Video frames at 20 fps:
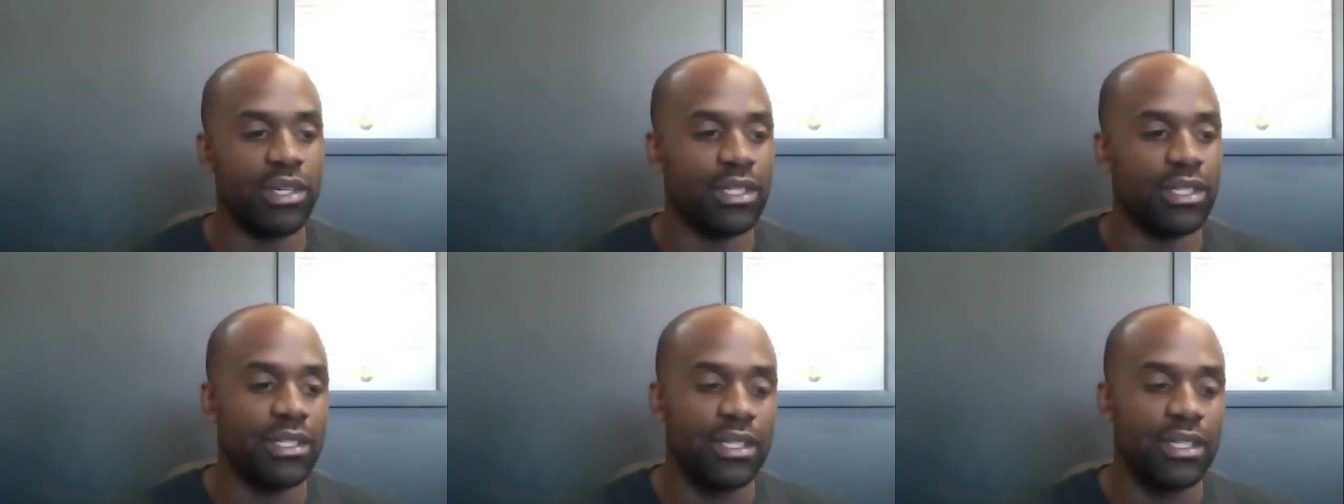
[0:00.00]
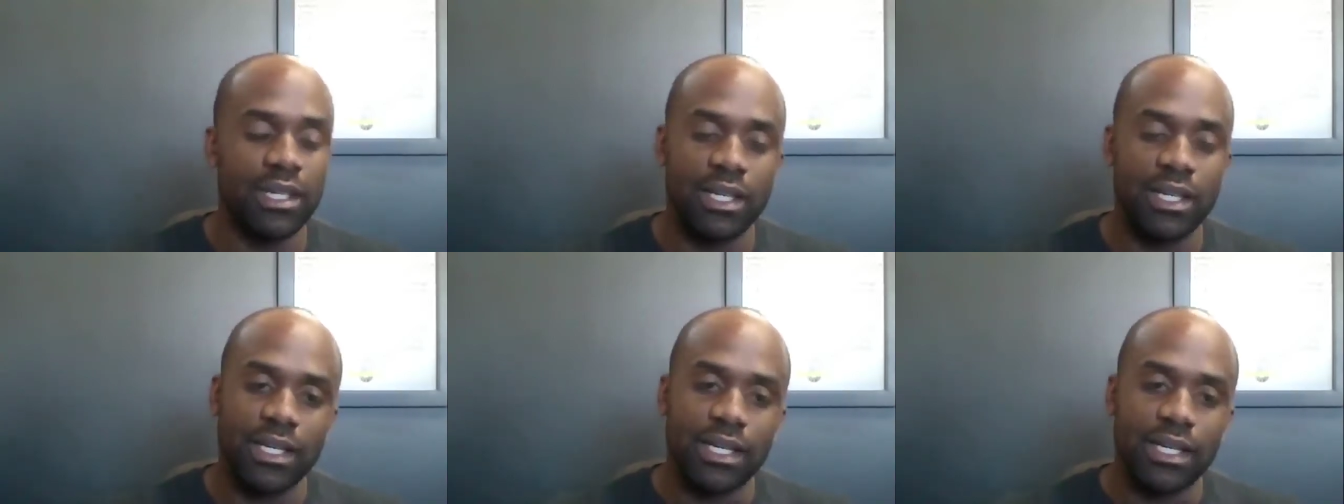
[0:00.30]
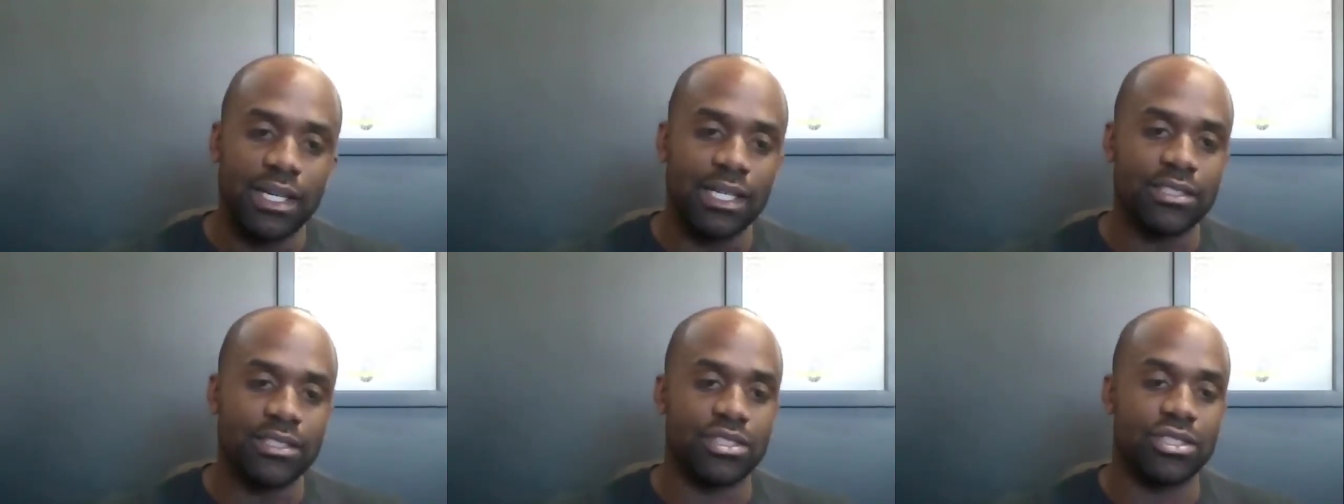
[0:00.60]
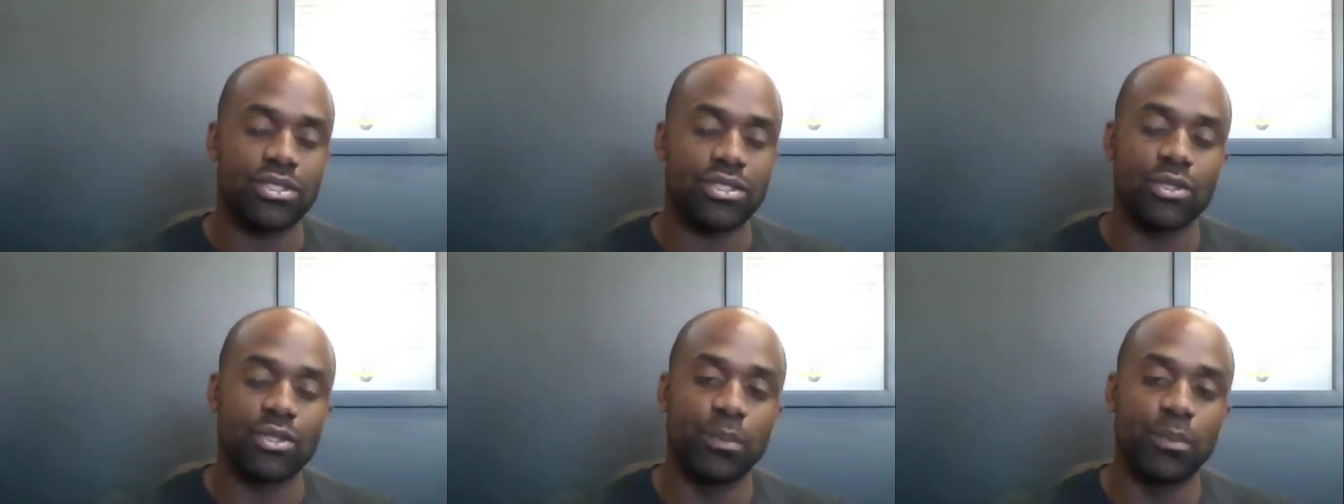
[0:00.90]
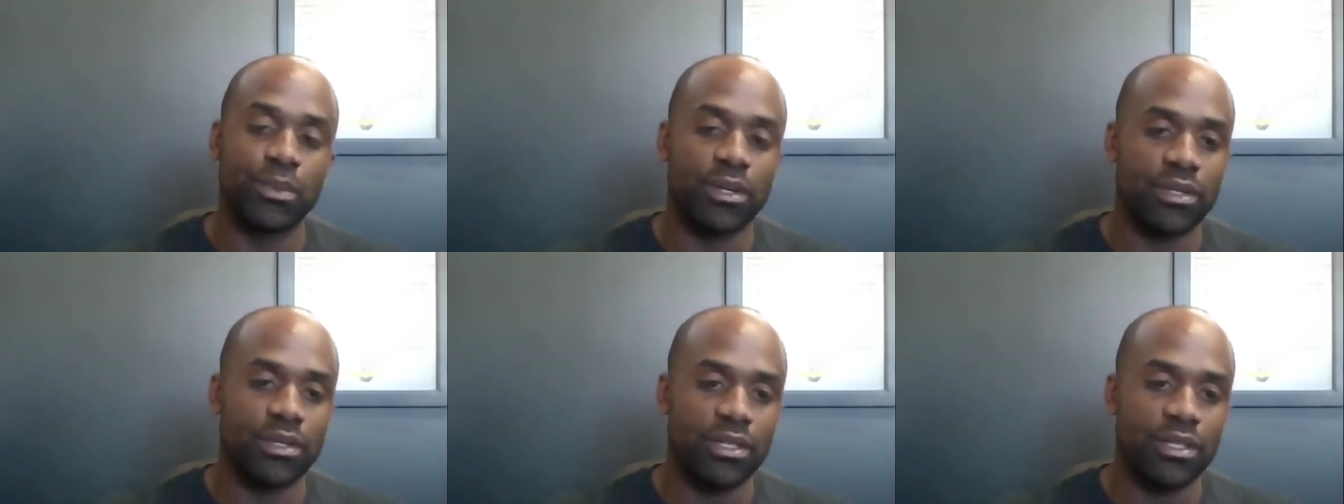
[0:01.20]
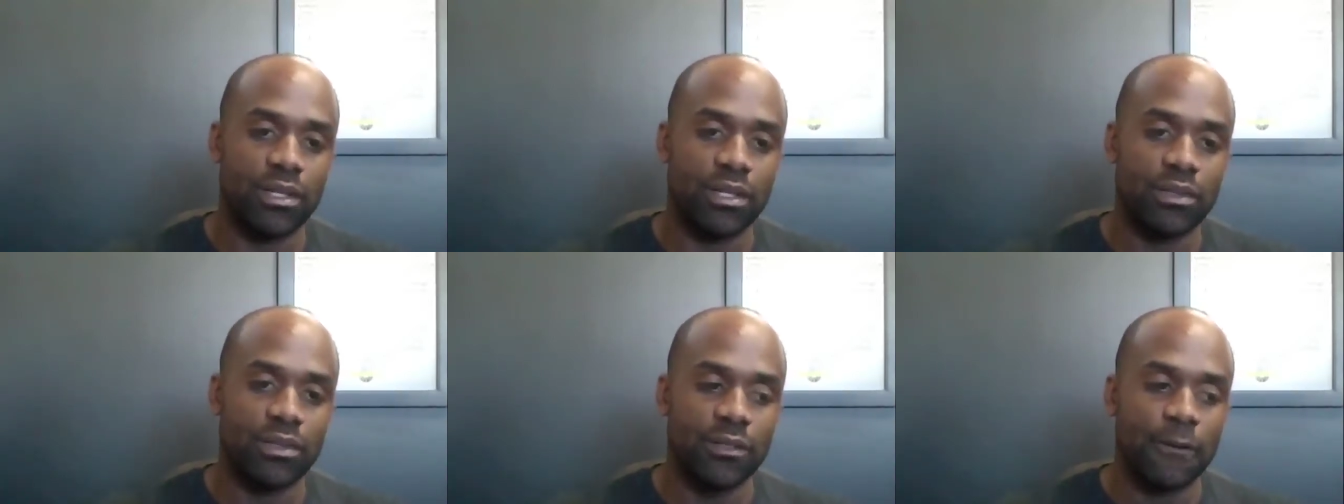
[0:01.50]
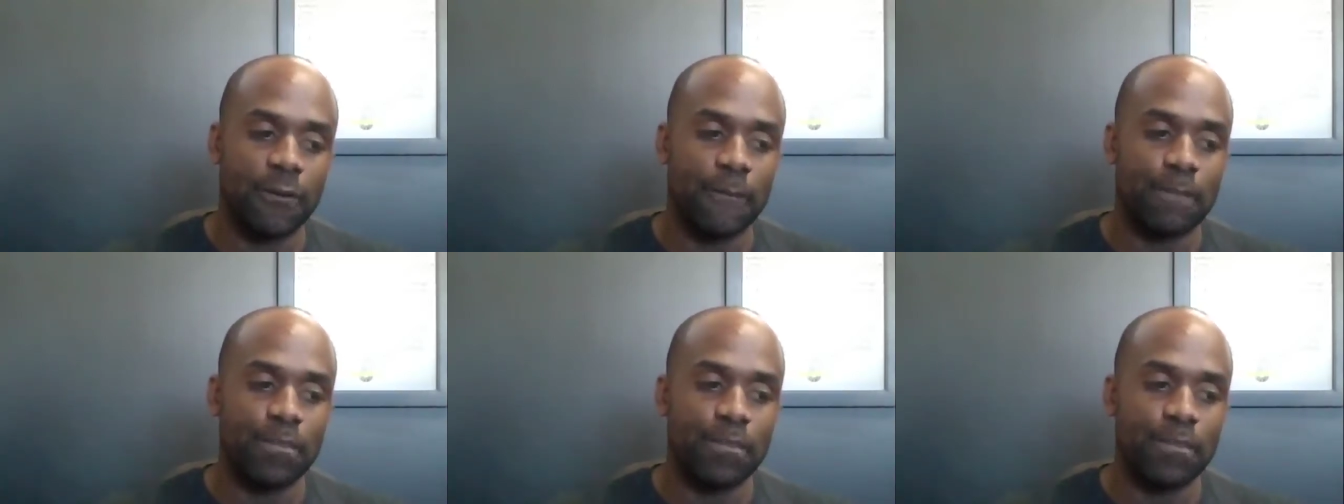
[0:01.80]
And it's super, you know,